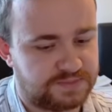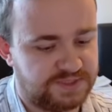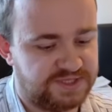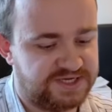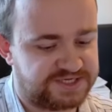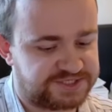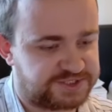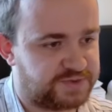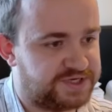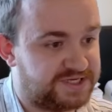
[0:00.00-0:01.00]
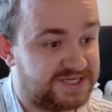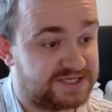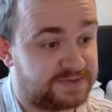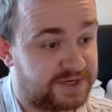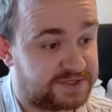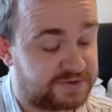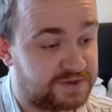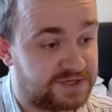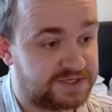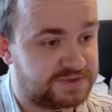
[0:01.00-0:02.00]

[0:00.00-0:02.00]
And he gets to swing a decent amount as well, like